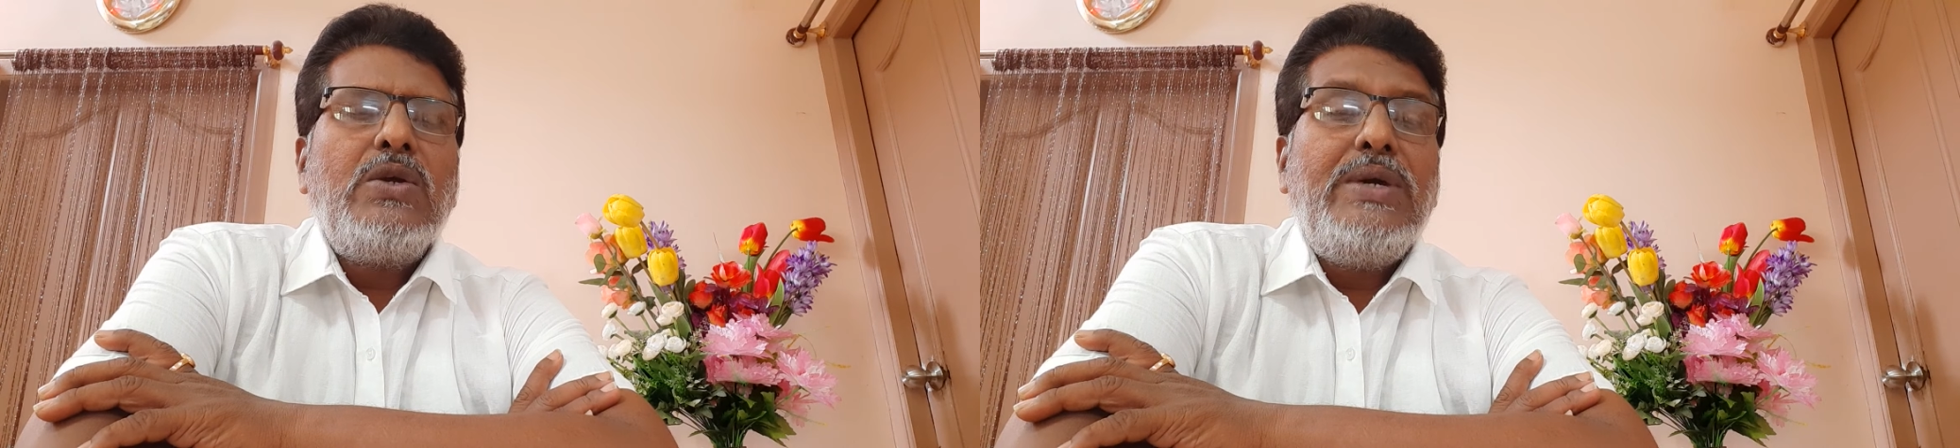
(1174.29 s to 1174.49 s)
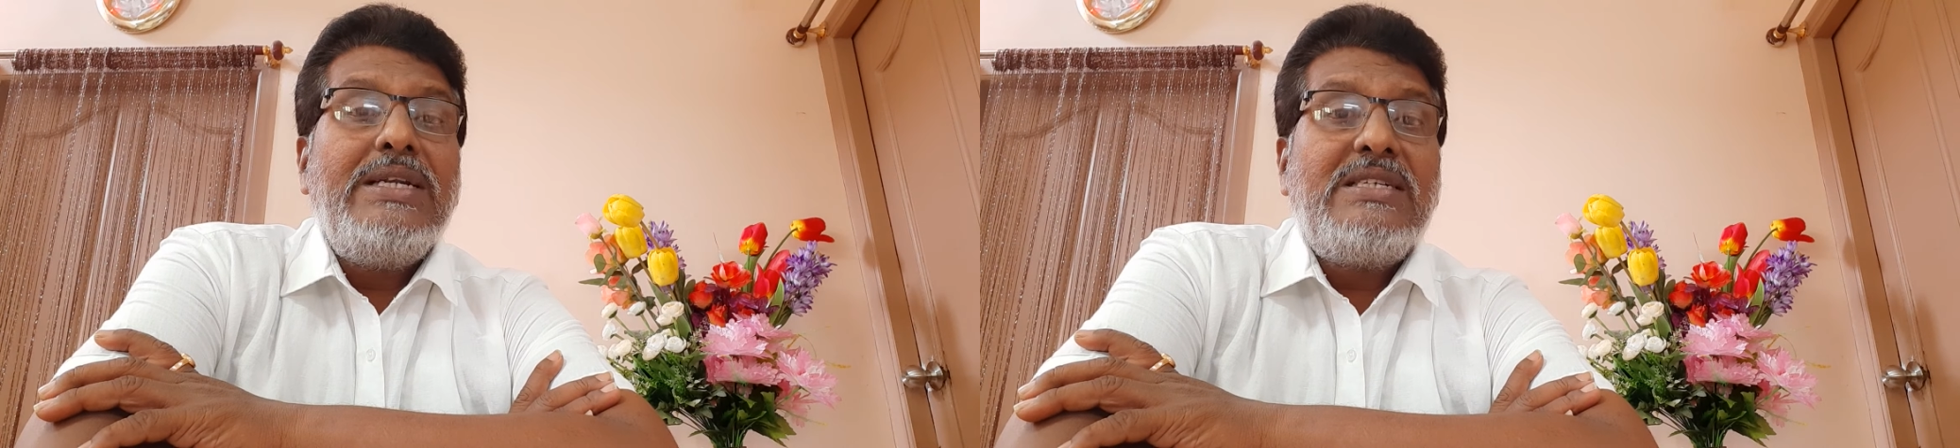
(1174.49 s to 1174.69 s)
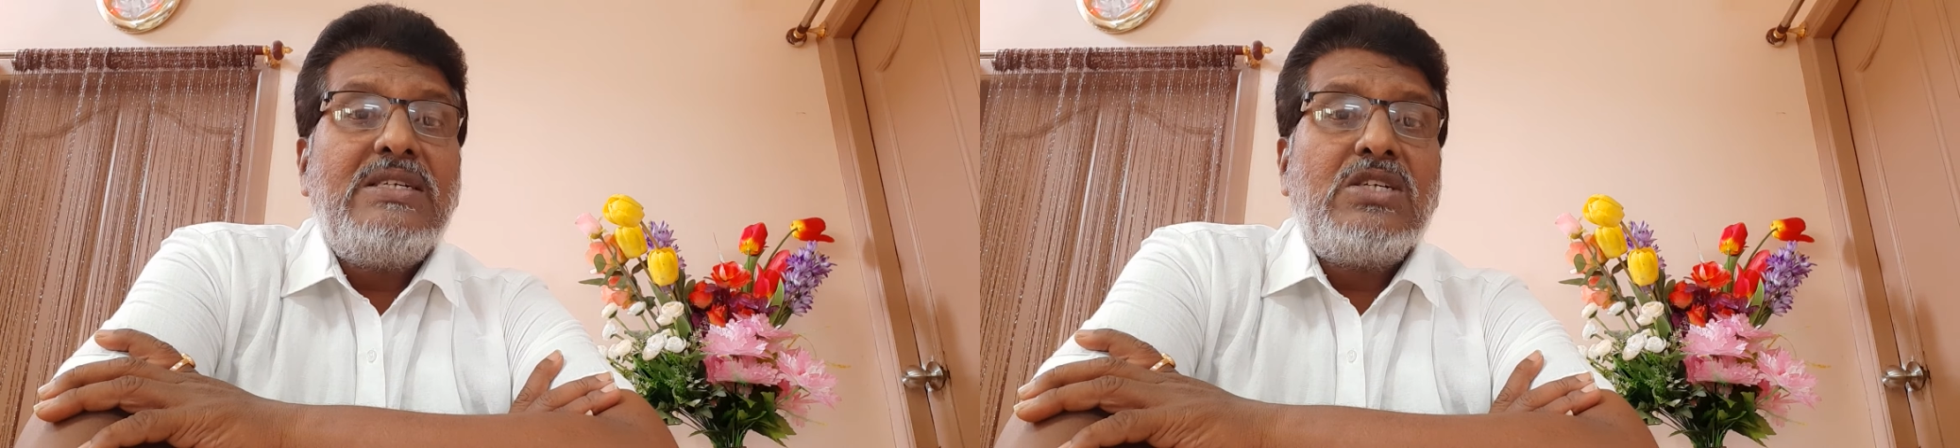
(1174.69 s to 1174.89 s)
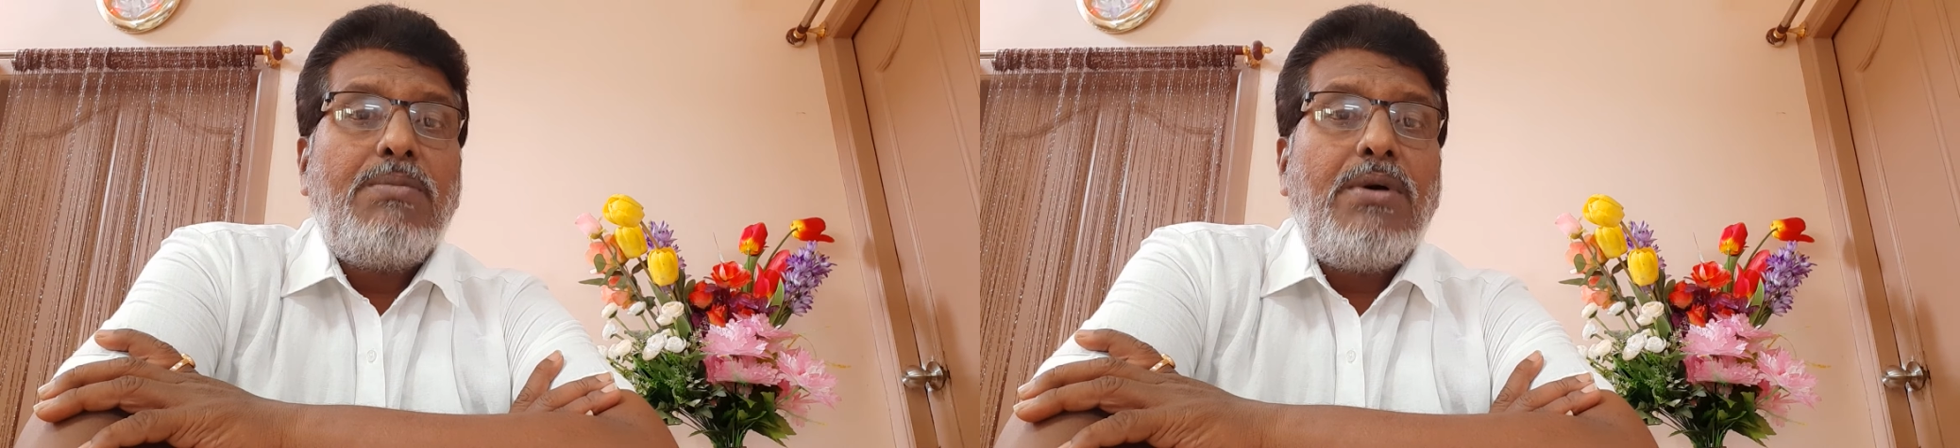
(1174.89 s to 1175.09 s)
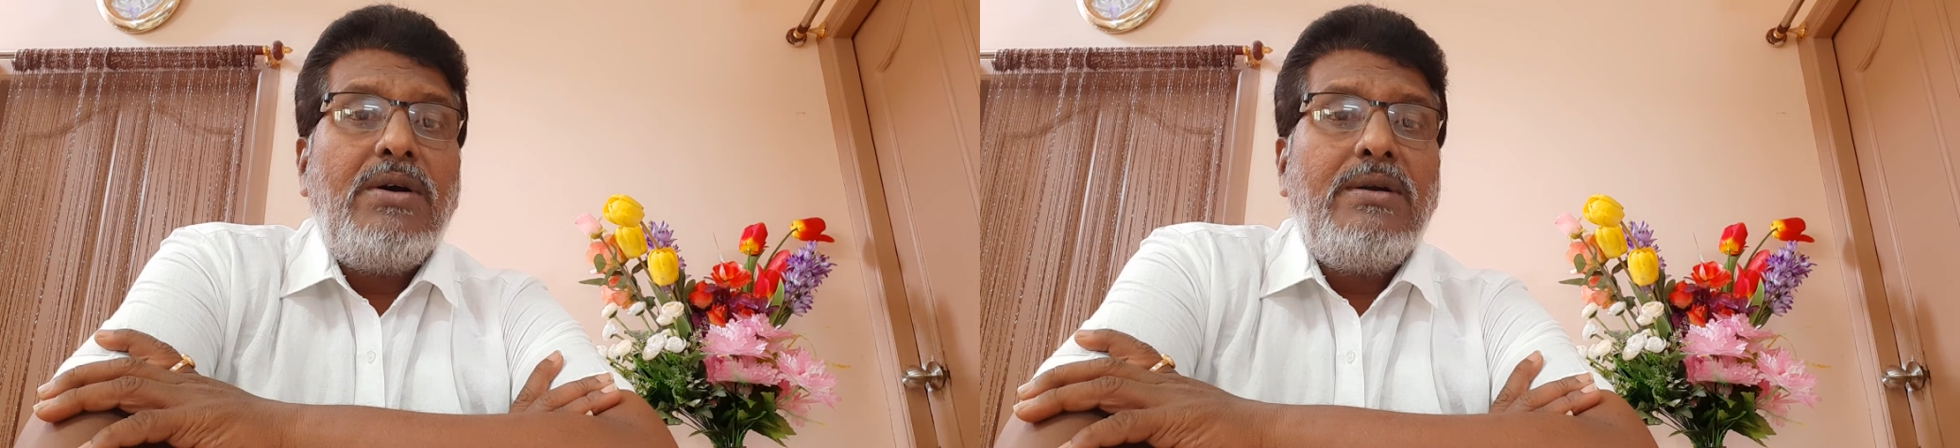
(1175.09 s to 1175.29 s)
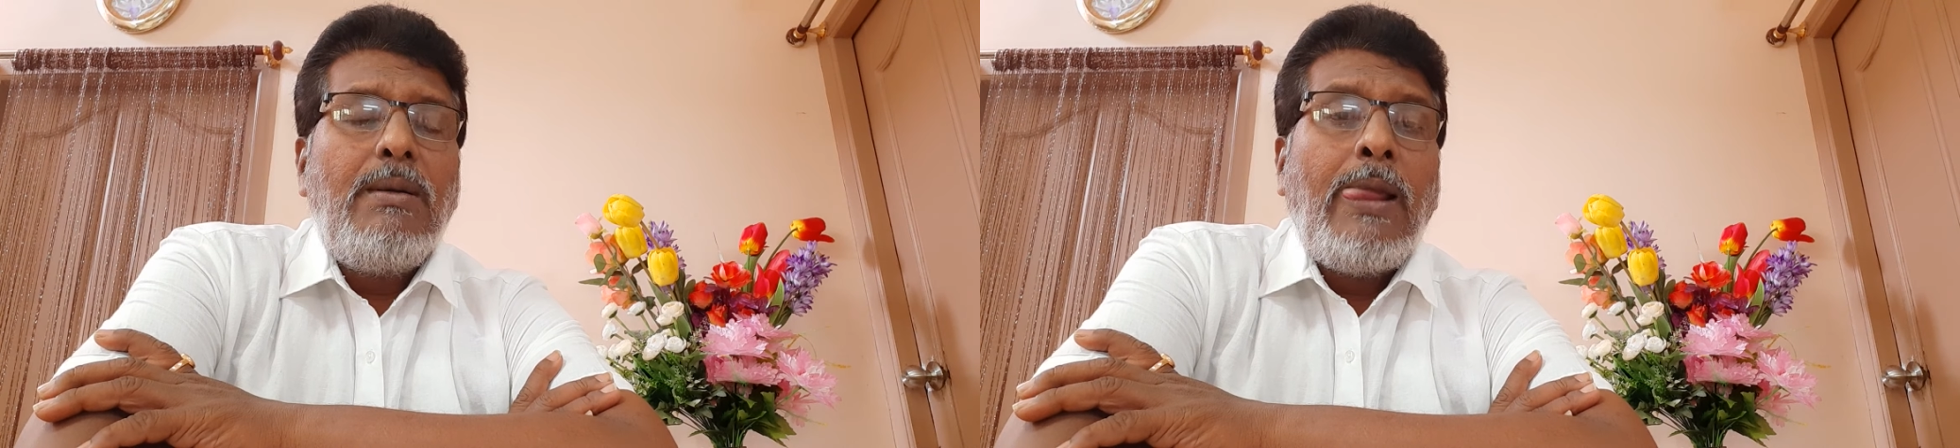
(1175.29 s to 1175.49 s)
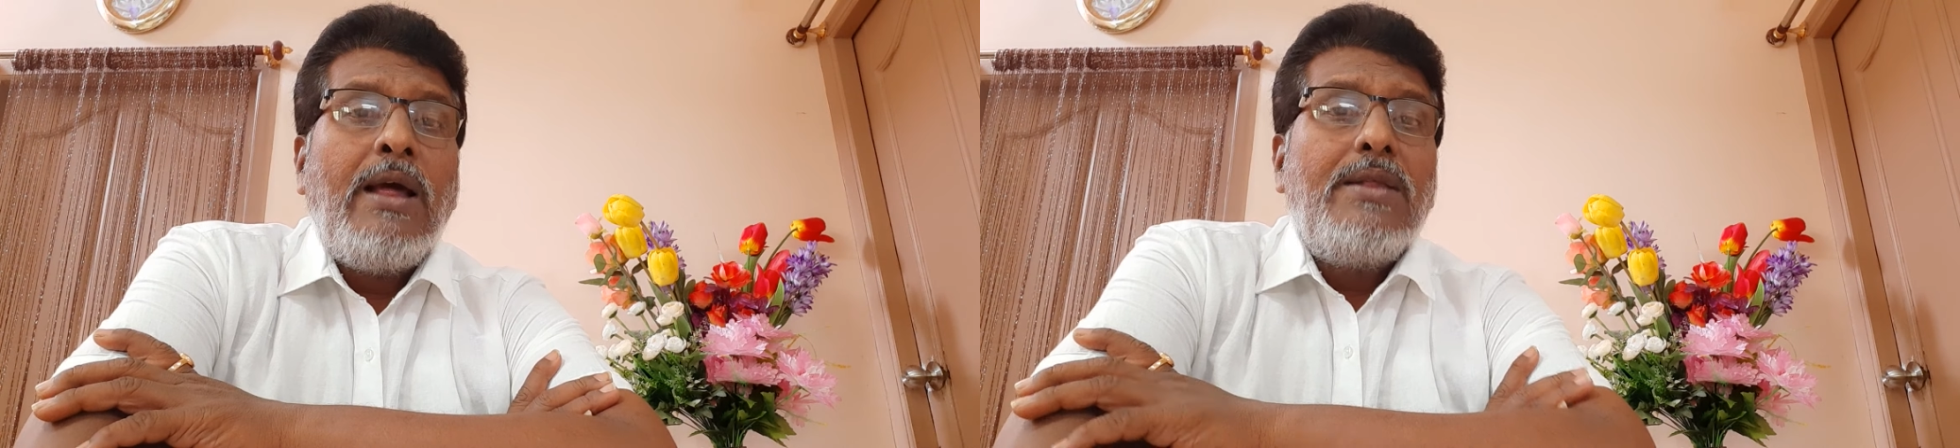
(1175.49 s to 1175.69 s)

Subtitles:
to insist upon